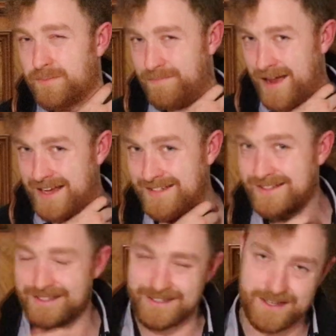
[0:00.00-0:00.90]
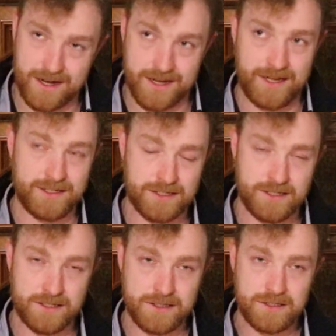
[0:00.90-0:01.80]
the best. The
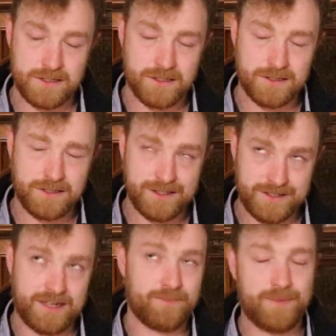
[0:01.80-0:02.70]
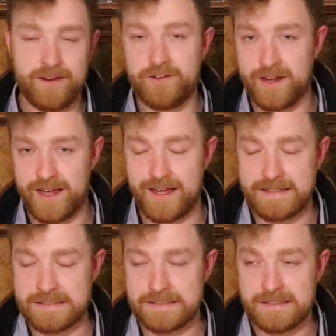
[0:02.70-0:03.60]
sides had seen better
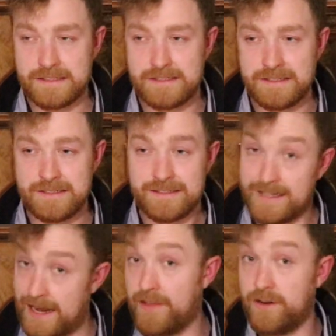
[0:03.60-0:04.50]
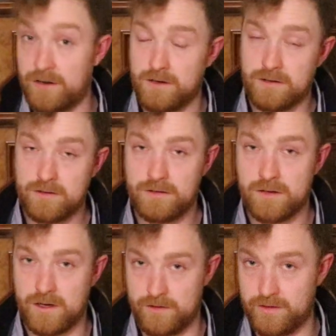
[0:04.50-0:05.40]
days. The leather
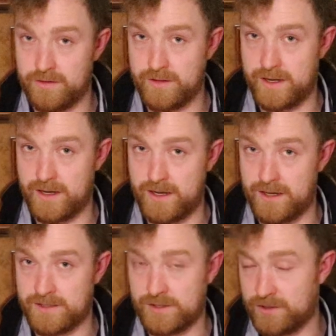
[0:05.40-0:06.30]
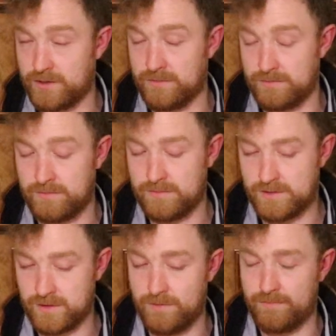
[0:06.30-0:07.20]
on the
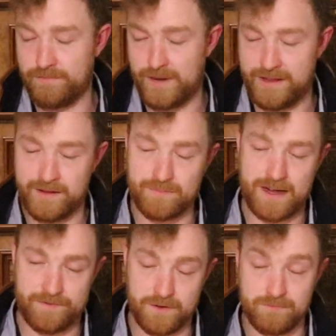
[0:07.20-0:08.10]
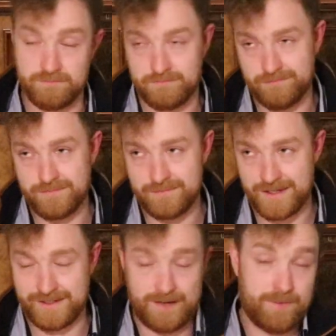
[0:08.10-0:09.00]
sunbathing platform
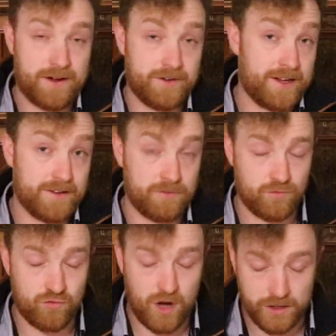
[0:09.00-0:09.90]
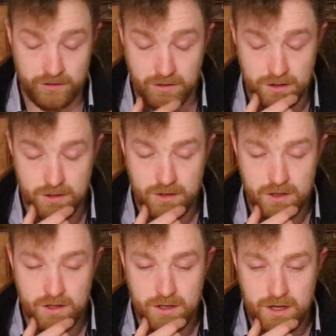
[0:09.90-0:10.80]
had seen better days. It was rotten.
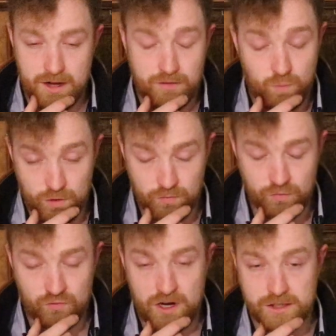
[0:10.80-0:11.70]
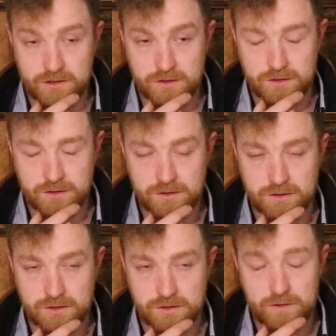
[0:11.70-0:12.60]
The wood was rotten.
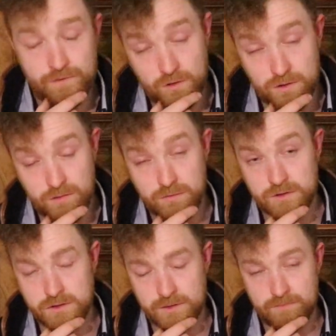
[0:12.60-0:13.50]
The floor was